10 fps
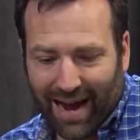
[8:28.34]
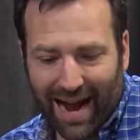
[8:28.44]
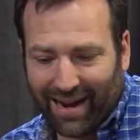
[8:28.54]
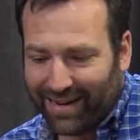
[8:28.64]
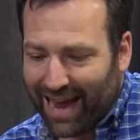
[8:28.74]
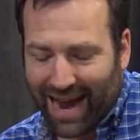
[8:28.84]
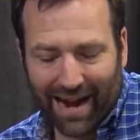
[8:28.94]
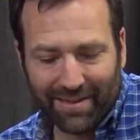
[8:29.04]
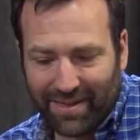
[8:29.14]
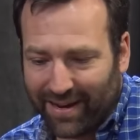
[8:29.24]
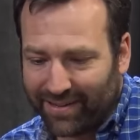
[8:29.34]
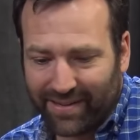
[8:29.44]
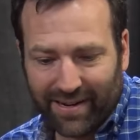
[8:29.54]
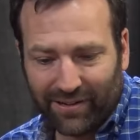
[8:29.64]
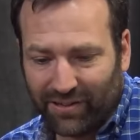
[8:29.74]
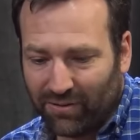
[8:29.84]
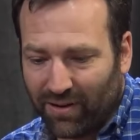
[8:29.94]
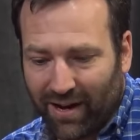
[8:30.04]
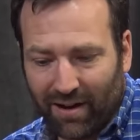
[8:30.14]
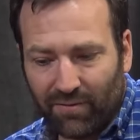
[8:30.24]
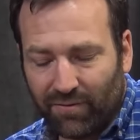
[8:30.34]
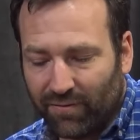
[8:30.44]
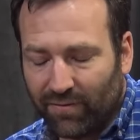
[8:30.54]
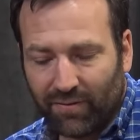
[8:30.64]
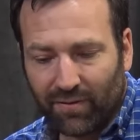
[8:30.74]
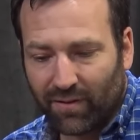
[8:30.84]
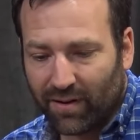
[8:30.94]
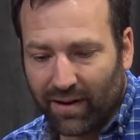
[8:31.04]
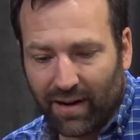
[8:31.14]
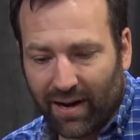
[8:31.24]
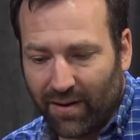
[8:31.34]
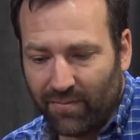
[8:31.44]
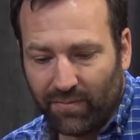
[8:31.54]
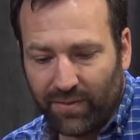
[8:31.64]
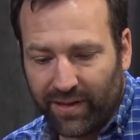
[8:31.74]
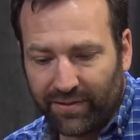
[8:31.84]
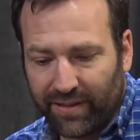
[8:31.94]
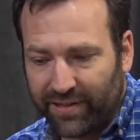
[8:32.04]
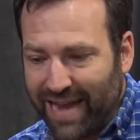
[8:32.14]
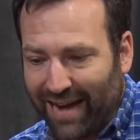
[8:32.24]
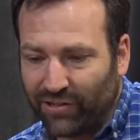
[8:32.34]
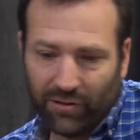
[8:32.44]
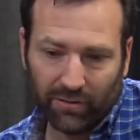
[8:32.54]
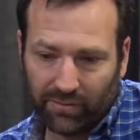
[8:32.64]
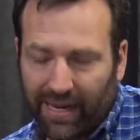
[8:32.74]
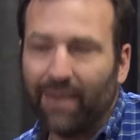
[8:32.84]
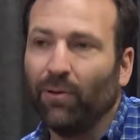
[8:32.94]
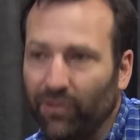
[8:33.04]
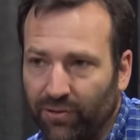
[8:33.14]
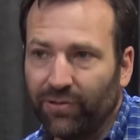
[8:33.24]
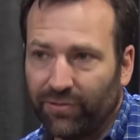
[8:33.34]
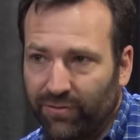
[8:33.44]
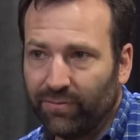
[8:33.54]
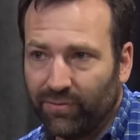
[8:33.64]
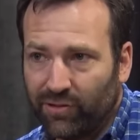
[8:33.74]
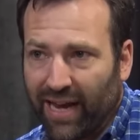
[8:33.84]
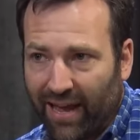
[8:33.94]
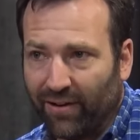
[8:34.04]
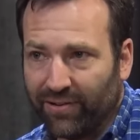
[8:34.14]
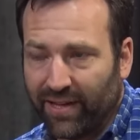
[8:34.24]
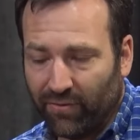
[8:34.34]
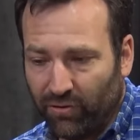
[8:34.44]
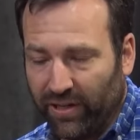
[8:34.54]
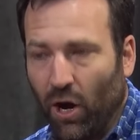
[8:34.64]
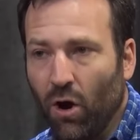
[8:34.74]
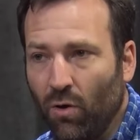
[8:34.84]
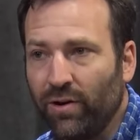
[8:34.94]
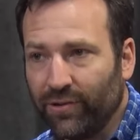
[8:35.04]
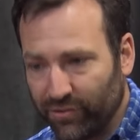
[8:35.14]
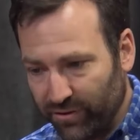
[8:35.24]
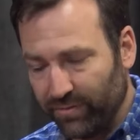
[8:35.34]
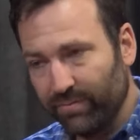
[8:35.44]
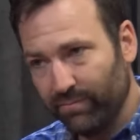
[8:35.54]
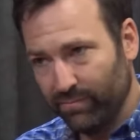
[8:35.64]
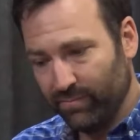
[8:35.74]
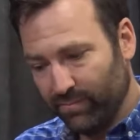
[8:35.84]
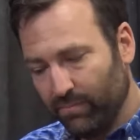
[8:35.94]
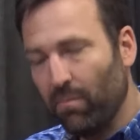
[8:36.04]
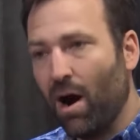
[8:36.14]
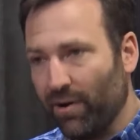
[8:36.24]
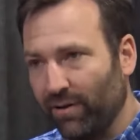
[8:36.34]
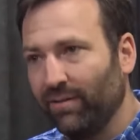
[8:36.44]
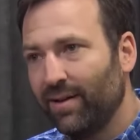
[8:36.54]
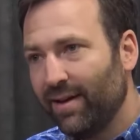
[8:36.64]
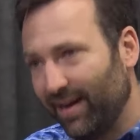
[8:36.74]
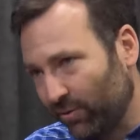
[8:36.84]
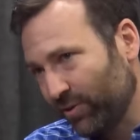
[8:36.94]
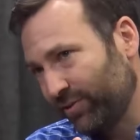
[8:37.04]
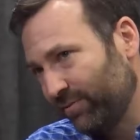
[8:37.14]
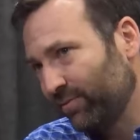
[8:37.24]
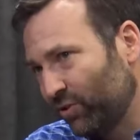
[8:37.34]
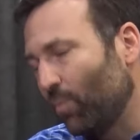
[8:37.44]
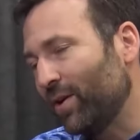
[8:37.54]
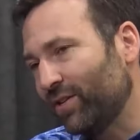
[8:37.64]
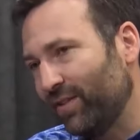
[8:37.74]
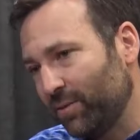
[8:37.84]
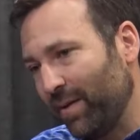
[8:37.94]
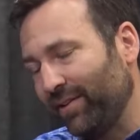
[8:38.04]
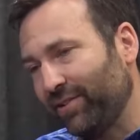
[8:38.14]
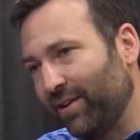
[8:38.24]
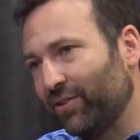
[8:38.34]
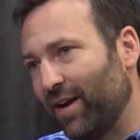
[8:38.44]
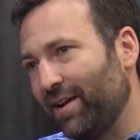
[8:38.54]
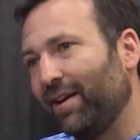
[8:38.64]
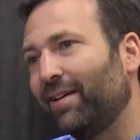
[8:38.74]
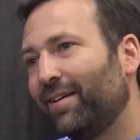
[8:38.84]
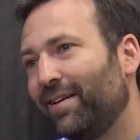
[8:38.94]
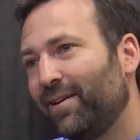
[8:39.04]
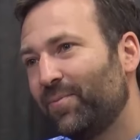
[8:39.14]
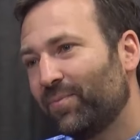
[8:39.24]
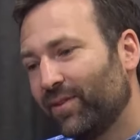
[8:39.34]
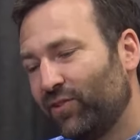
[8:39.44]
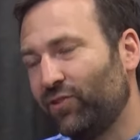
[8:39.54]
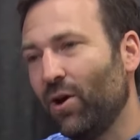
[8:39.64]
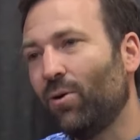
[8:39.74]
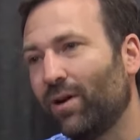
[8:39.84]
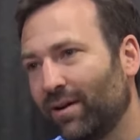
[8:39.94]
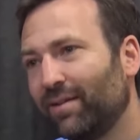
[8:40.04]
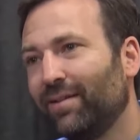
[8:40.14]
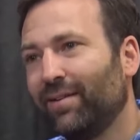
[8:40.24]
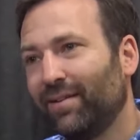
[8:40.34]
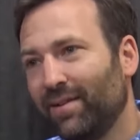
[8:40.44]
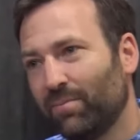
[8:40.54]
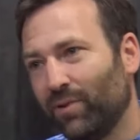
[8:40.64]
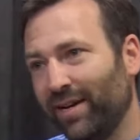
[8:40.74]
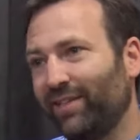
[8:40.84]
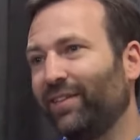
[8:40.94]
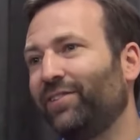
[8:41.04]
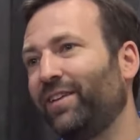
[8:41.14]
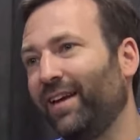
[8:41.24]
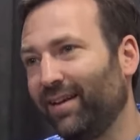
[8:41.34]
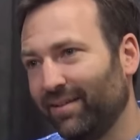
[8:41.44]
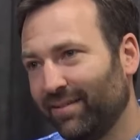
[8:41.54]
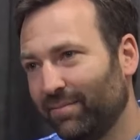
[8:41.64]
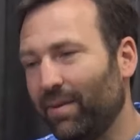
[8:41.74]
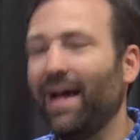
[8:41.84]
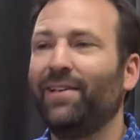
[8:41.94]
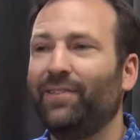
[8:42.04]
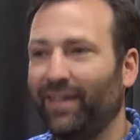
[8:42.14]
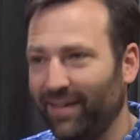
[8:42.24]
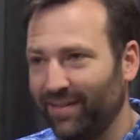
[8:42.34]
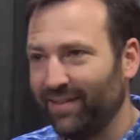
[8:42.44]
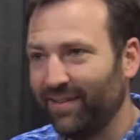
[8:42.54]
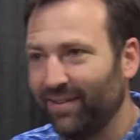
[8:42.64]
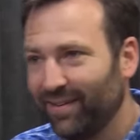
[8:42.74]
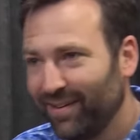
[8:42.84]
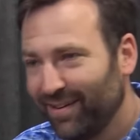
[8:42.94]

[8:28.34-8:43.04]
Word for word: I, yeah, I think it's an issue of um, these these national cable news channels that have really honed a certain model, and of course, so much of it's based on trying to stoke pre-existing biases and